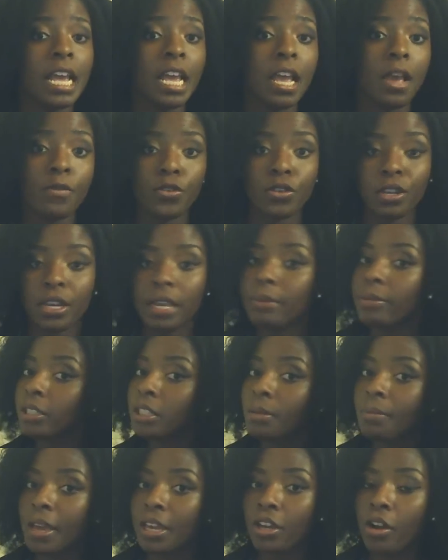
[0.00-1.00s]
If you need me
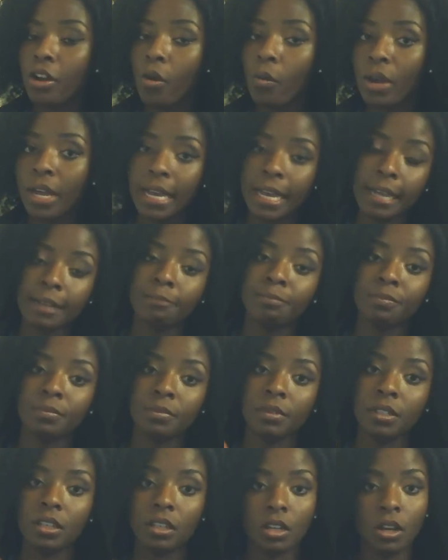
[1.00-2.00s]
to make you a wig,
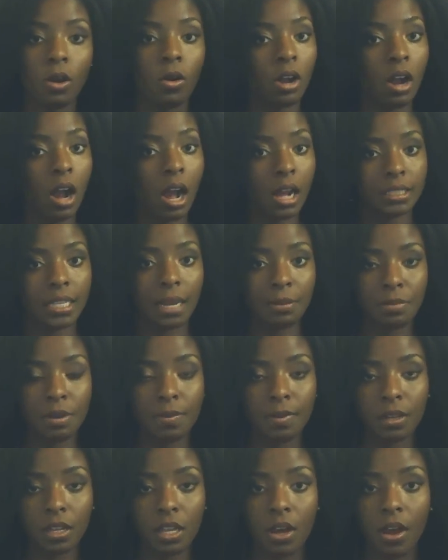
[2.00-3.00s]
you know, contact me
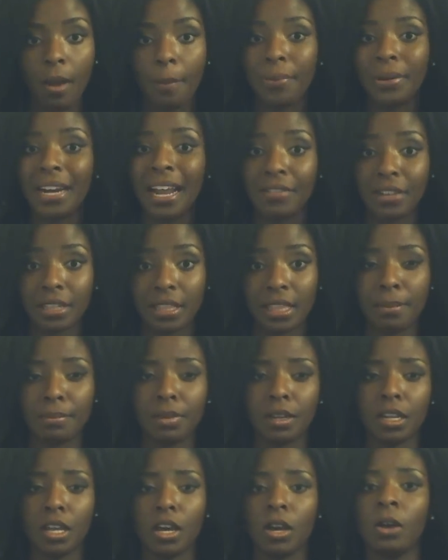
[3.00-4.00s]
below. I'll put everything
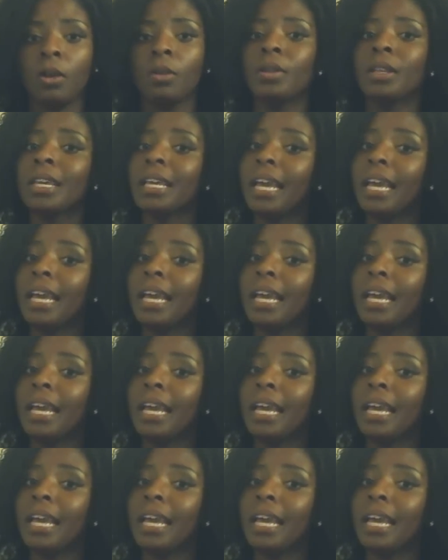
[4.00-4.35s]
below.